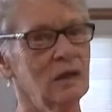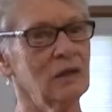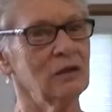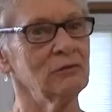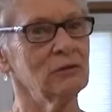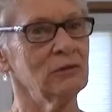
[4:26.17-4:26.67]

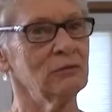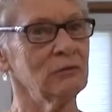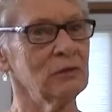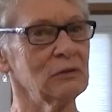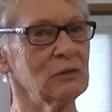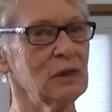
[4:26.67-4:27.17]
I felt
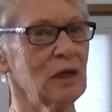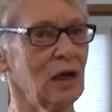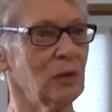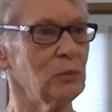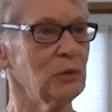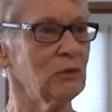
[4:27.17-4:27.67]
very
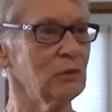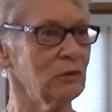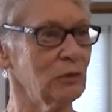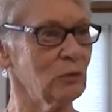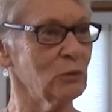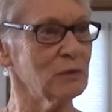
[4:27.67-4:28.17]
happy that
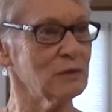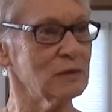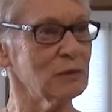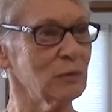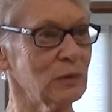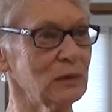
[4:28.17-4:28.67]
there was
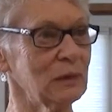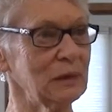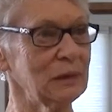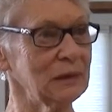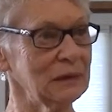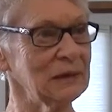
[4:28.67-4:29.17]
something that
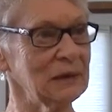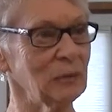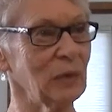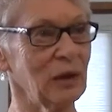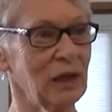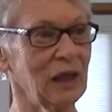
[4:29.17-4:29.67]
in
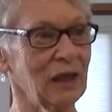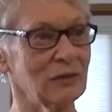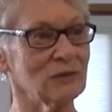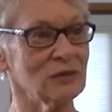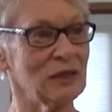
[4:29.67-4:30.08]
my hands,